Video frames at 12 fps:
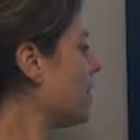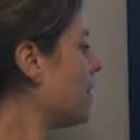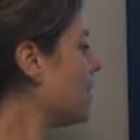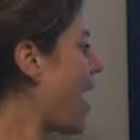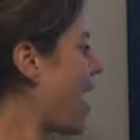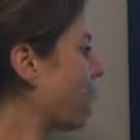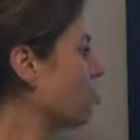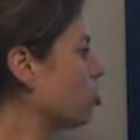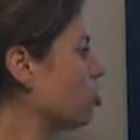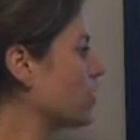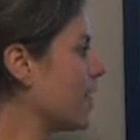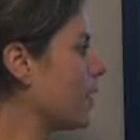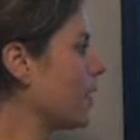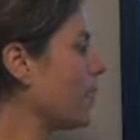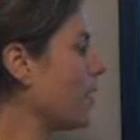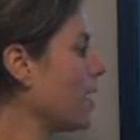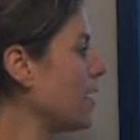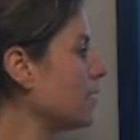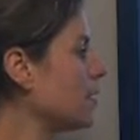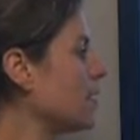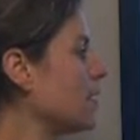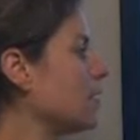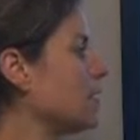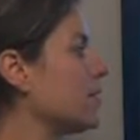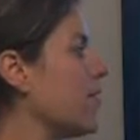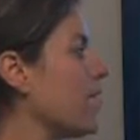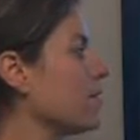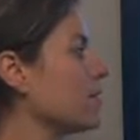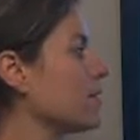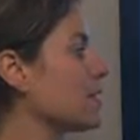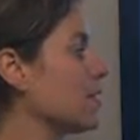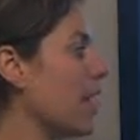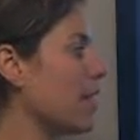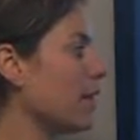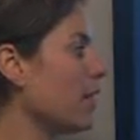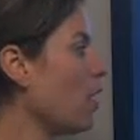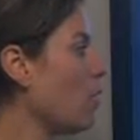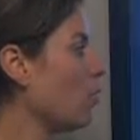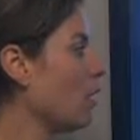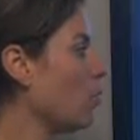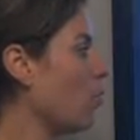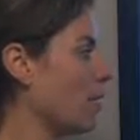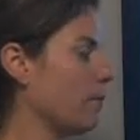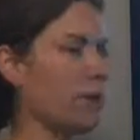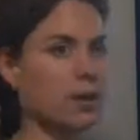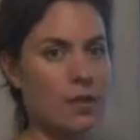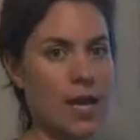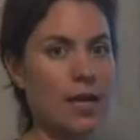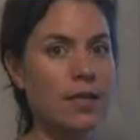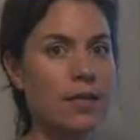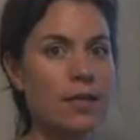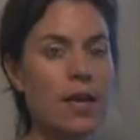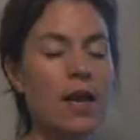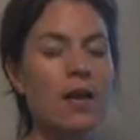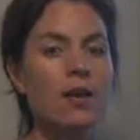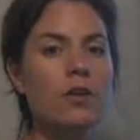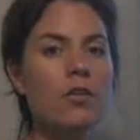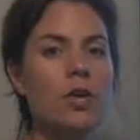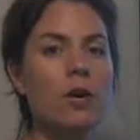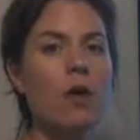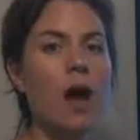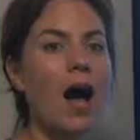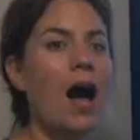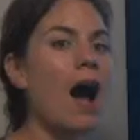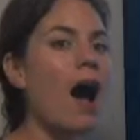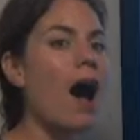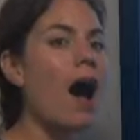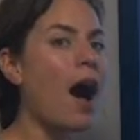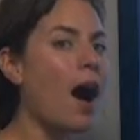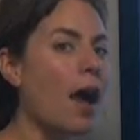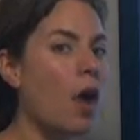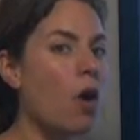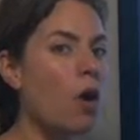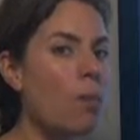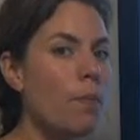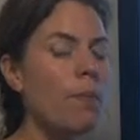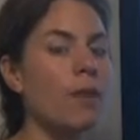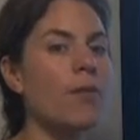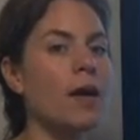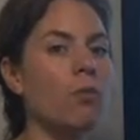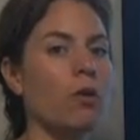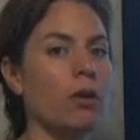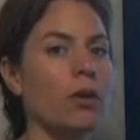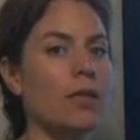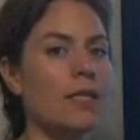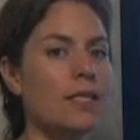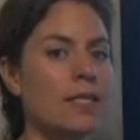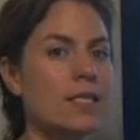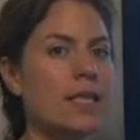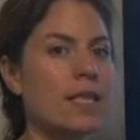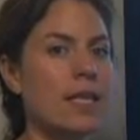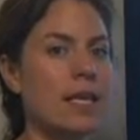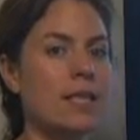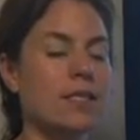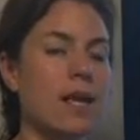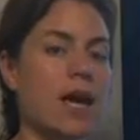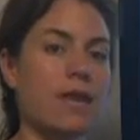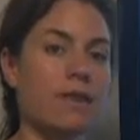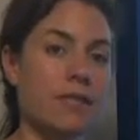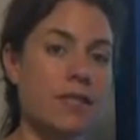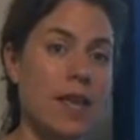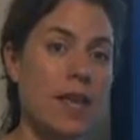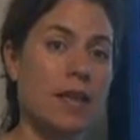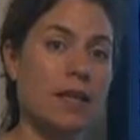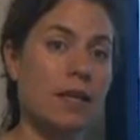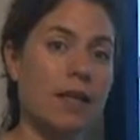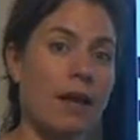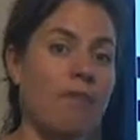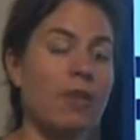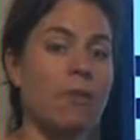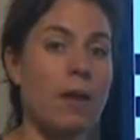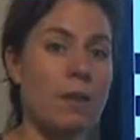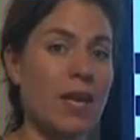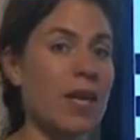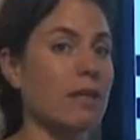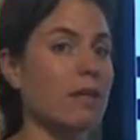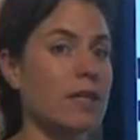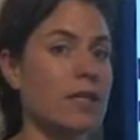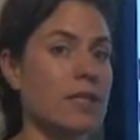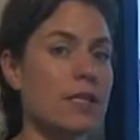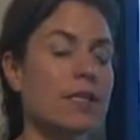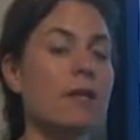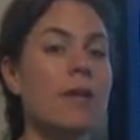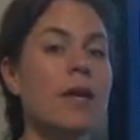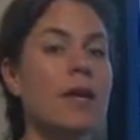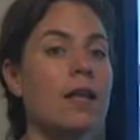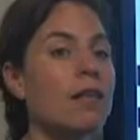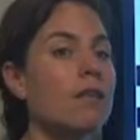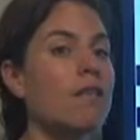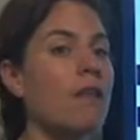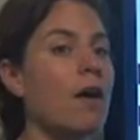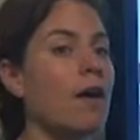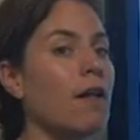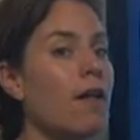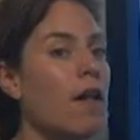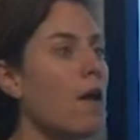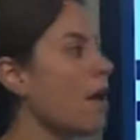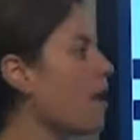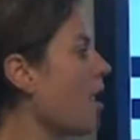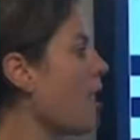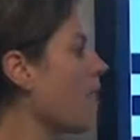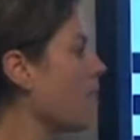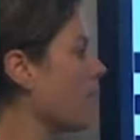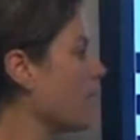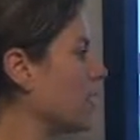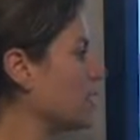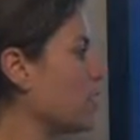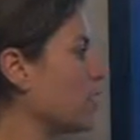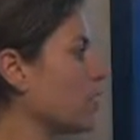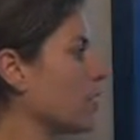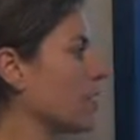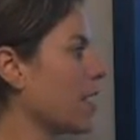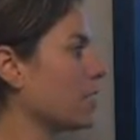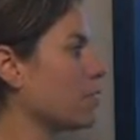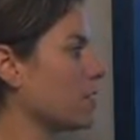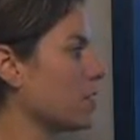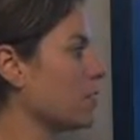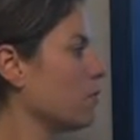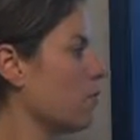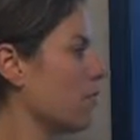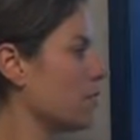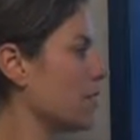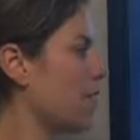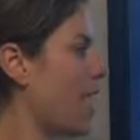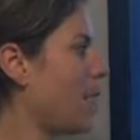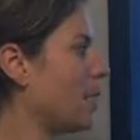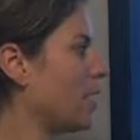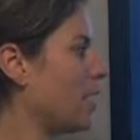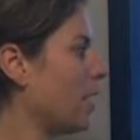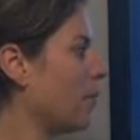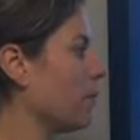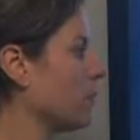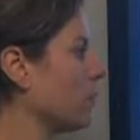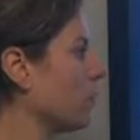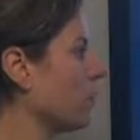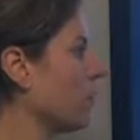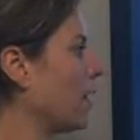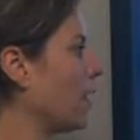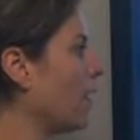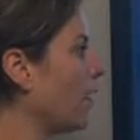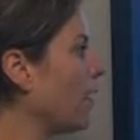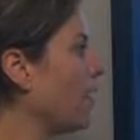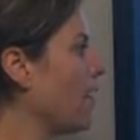The average sale price is down slightly, only 1%. So I hope that we're going to see things kind of stay a little level, maybe increase a little bit in the fall, but it's anyone's guess what's happening there. But certainly